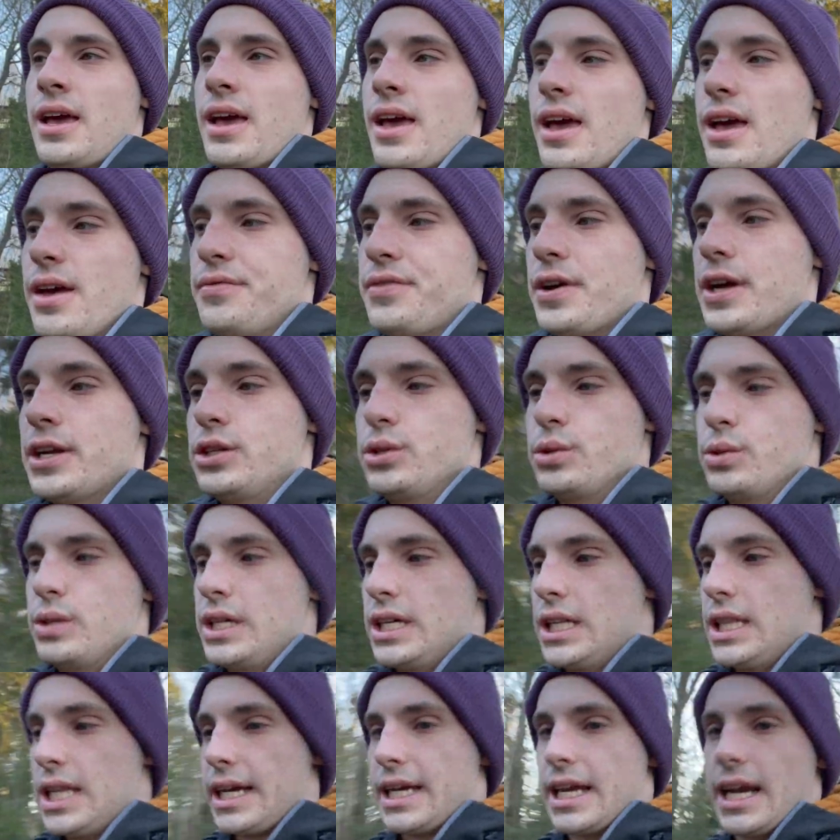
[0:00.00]
If I do need
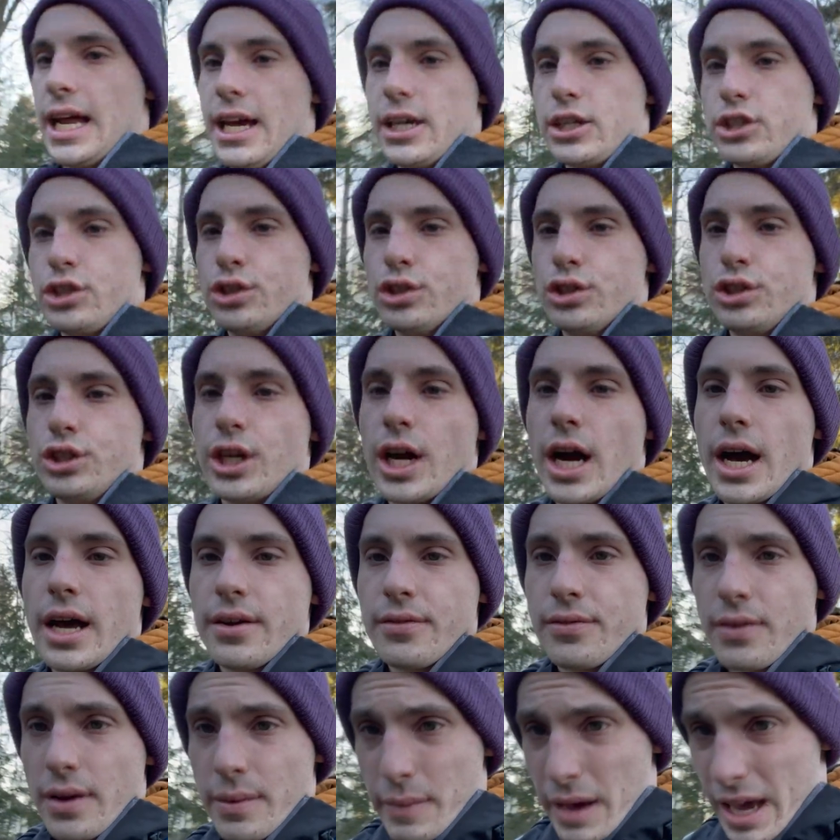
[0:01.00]
like an extra shot, if
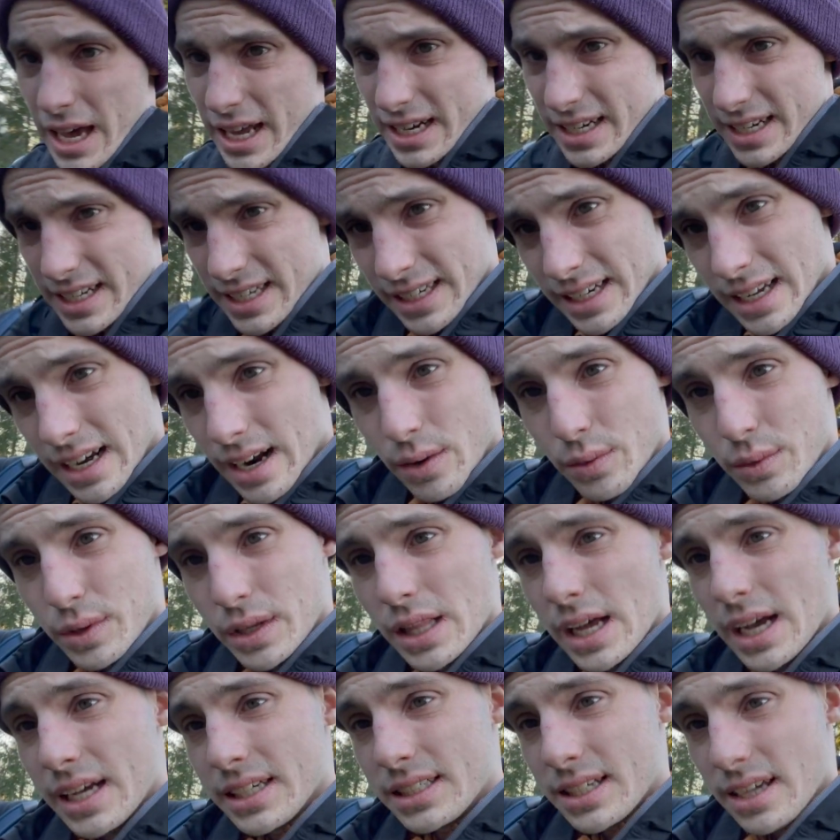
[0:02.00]
I'm editing and I
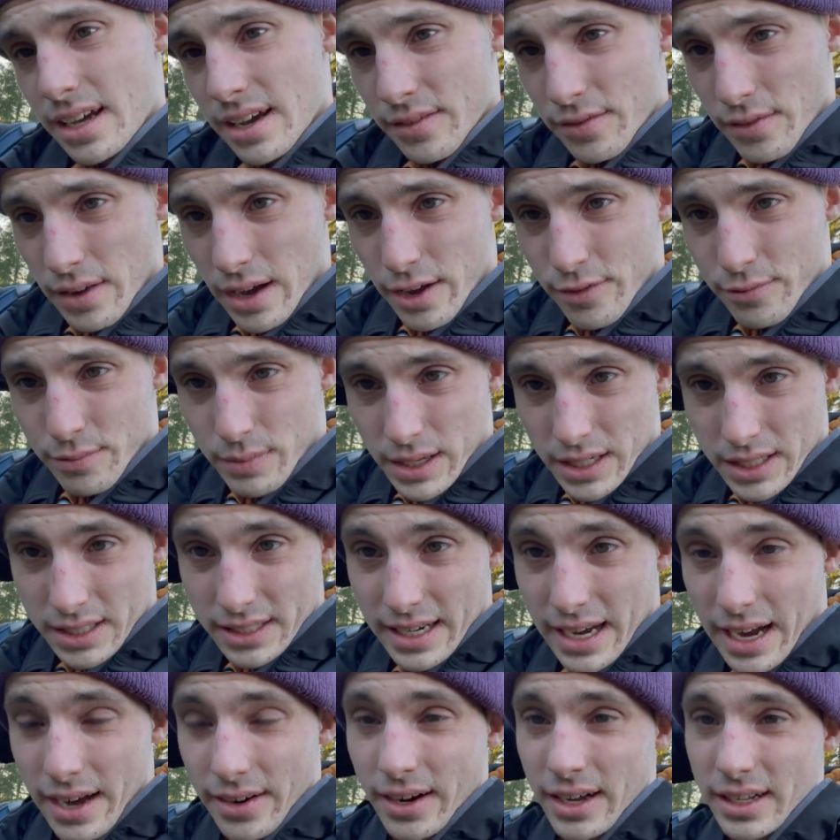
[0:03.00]
realize I've, I've missed
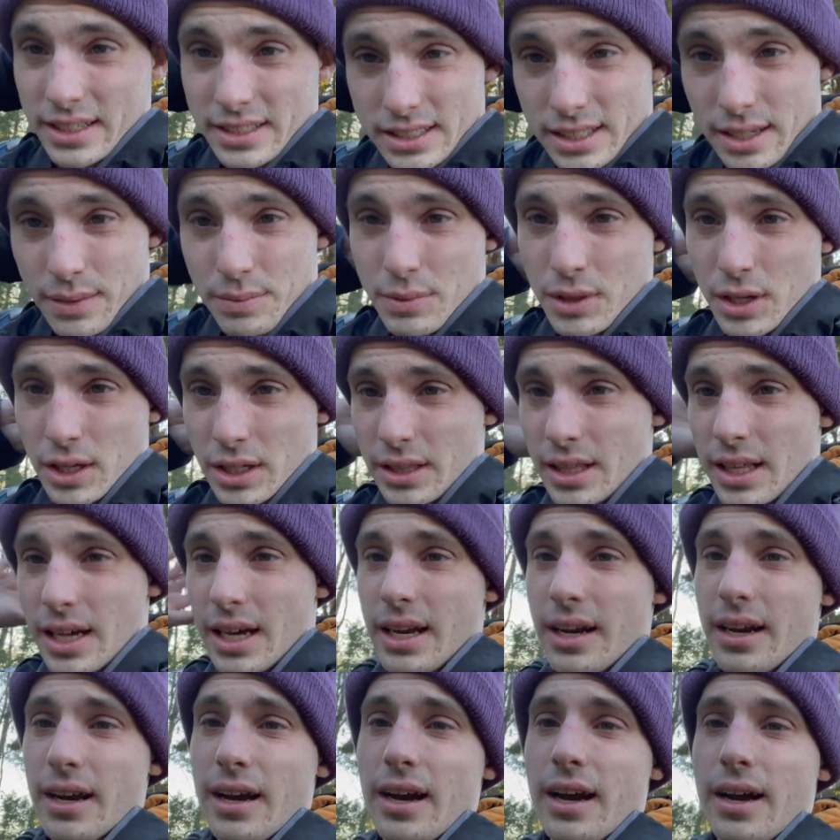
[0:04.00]
out on something,
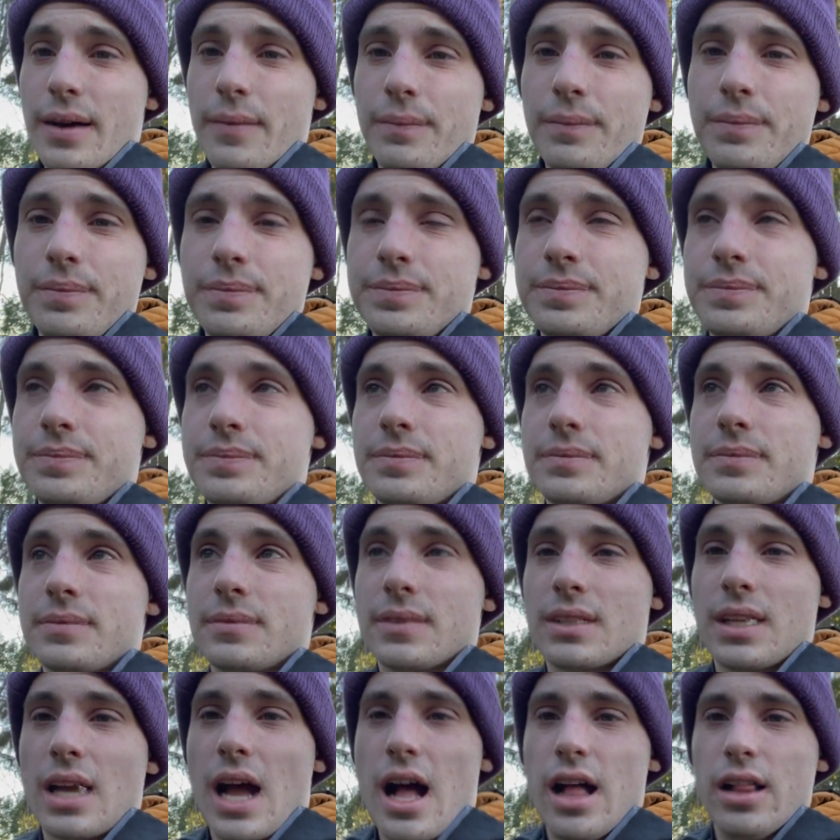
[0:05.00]
then uh,
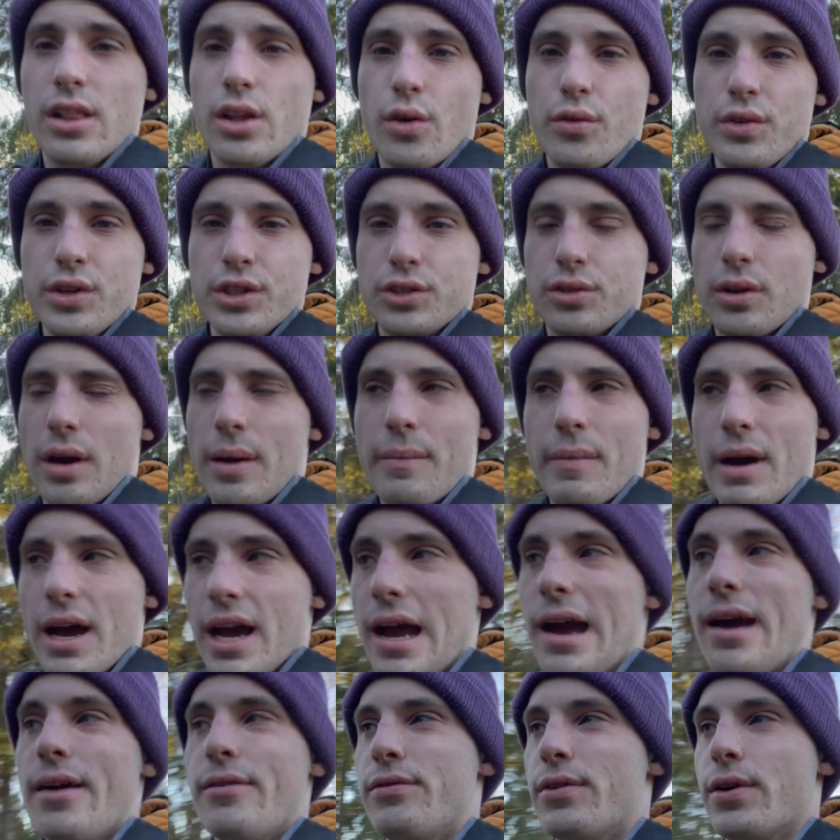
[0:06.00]
I'll always grab my
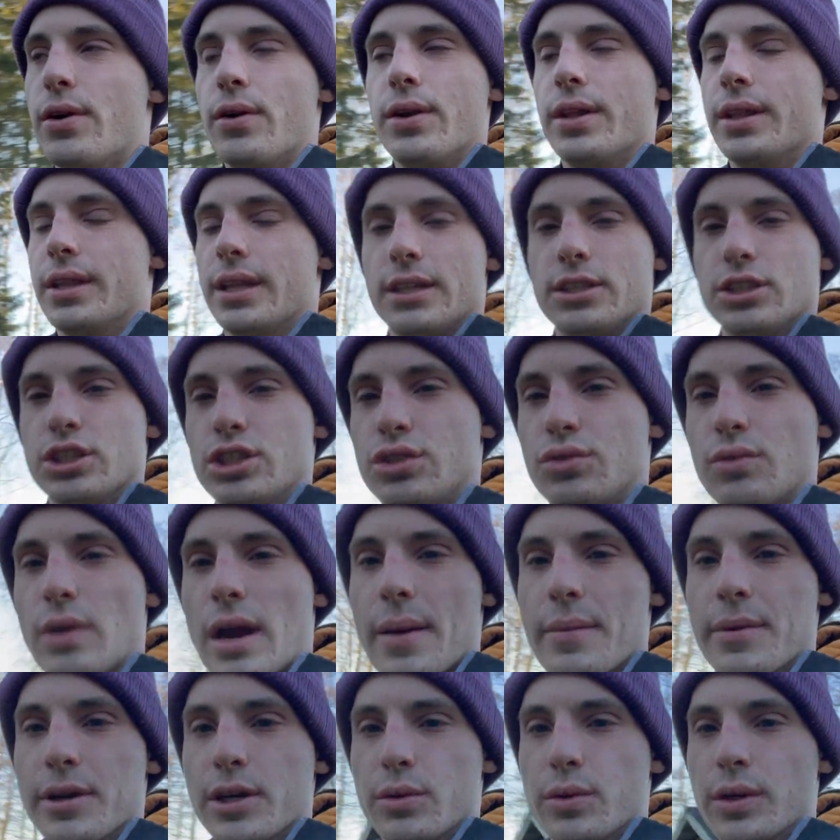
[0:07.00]
iPhone and then just grab
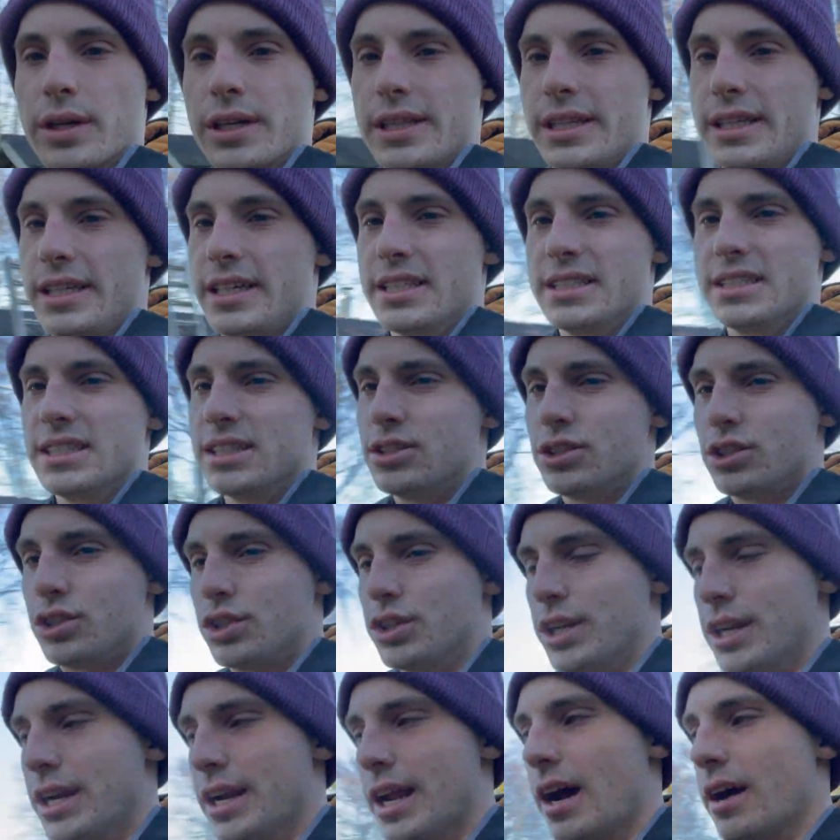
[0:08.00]
it quickly because it's good
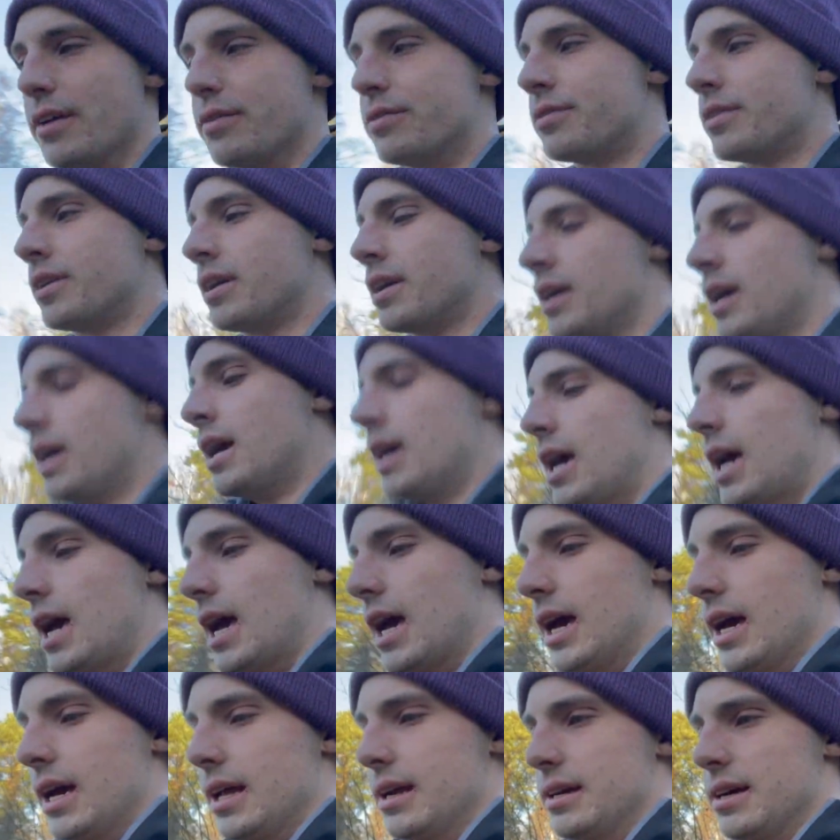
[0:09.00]
enough.
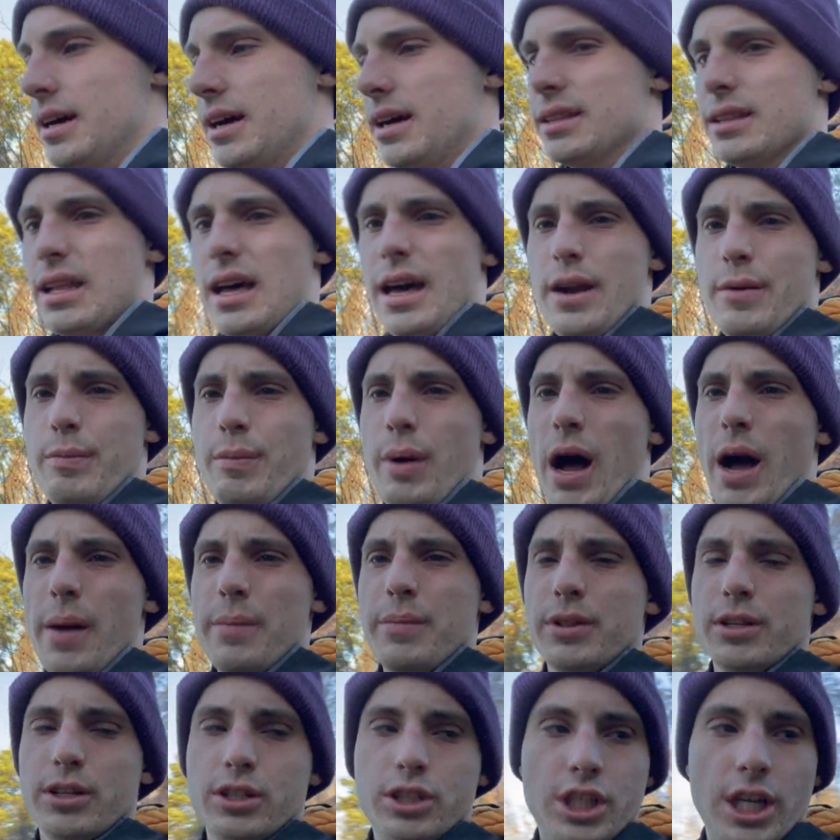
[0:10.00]
And a lot of
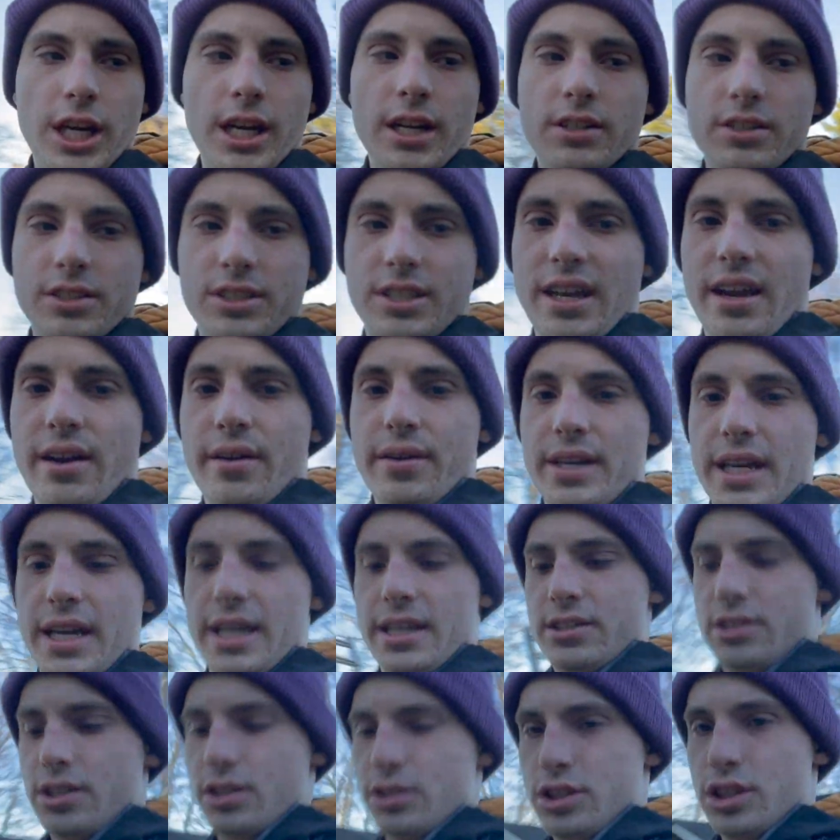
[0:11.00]
popular channels
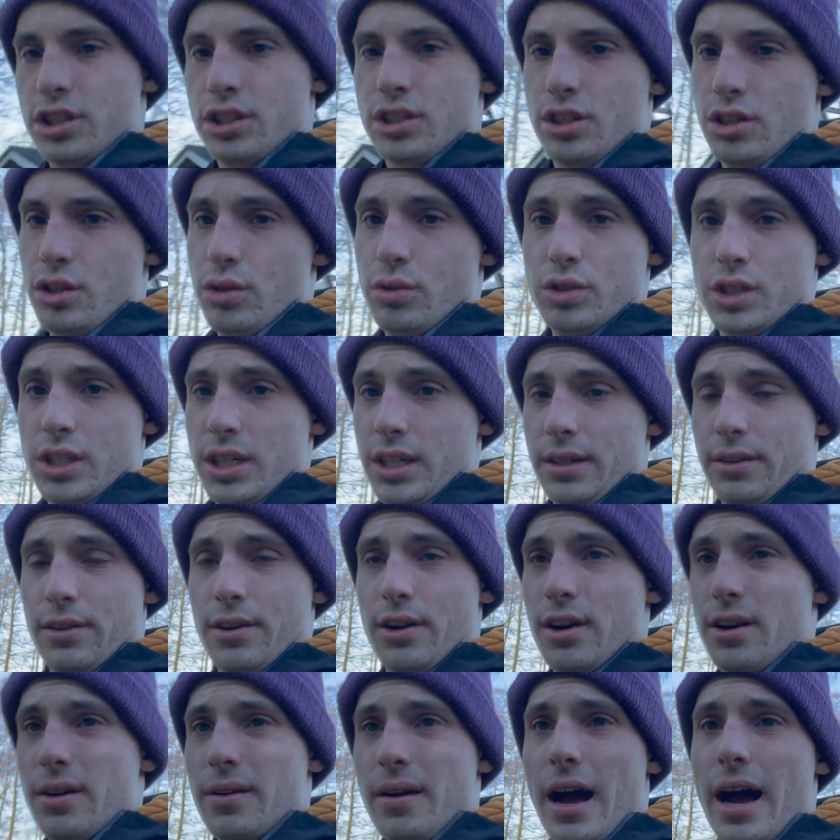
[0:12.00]
nowadays are just using
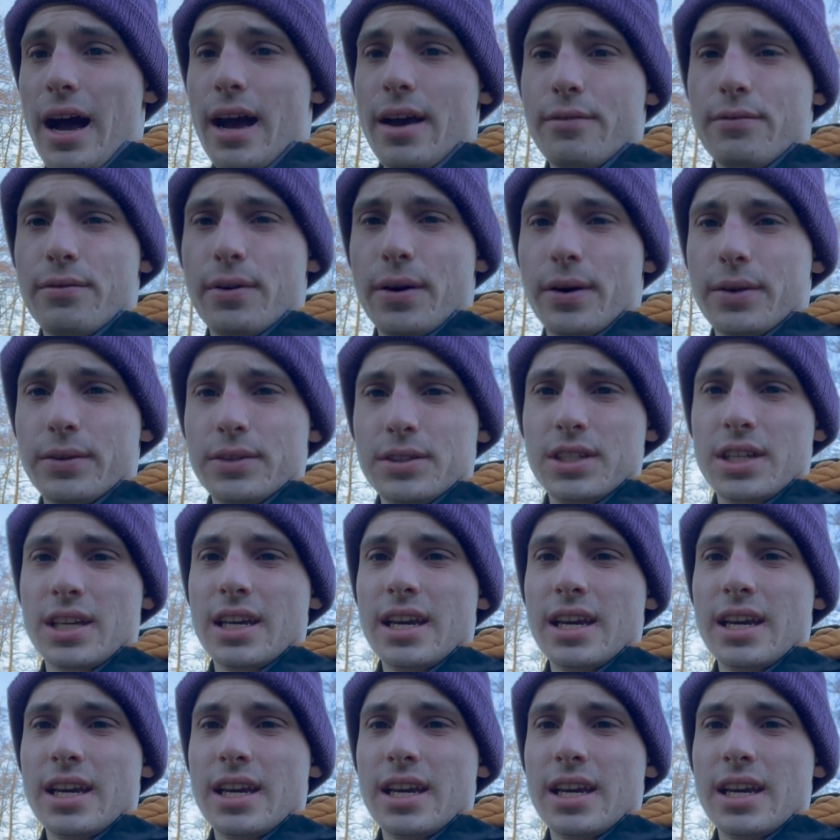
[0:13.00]
their iPhones.